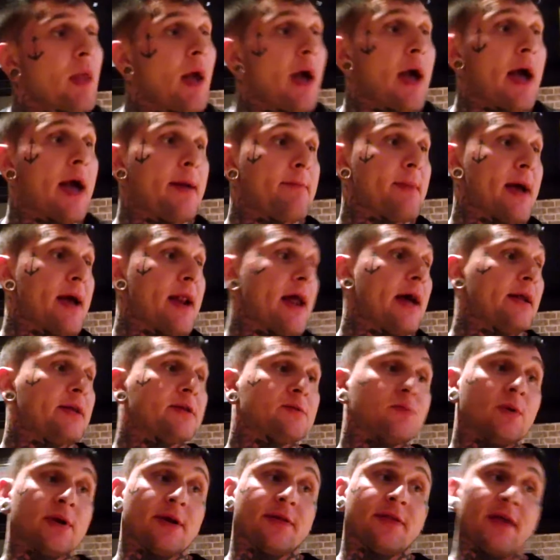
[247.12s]
Hey, man, I
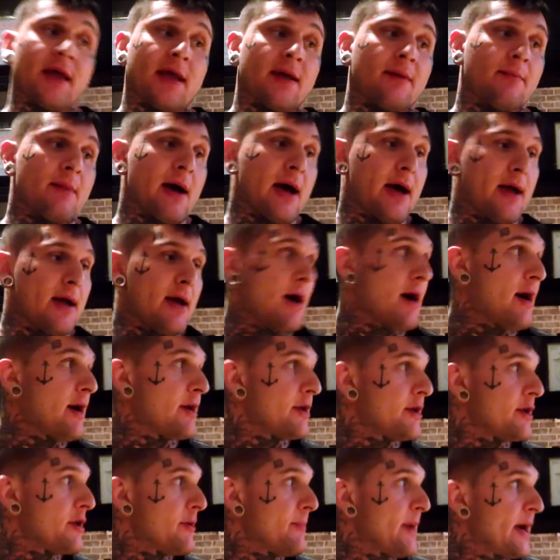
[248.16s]
just want to thank my,
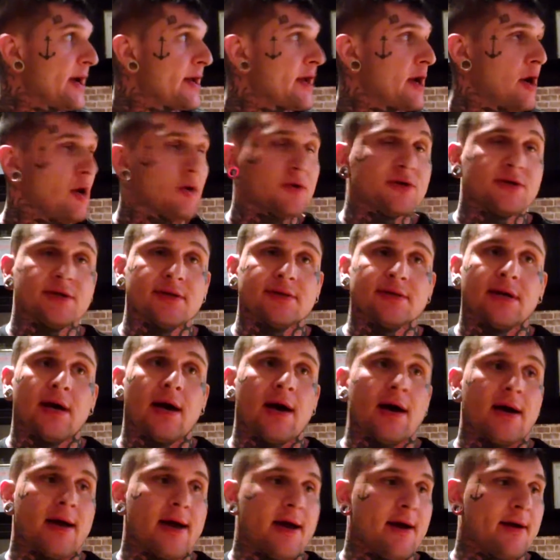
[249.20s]
my coaches,
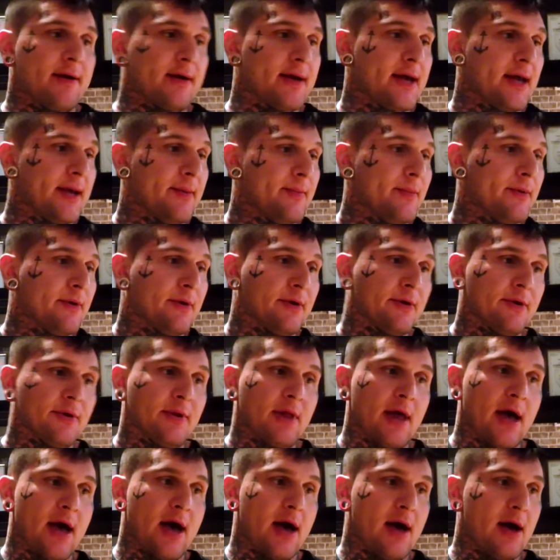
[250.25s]
Aaron
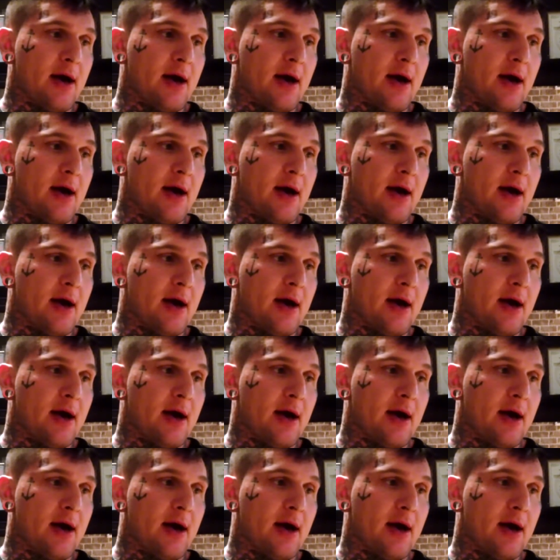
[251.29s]
Kimball,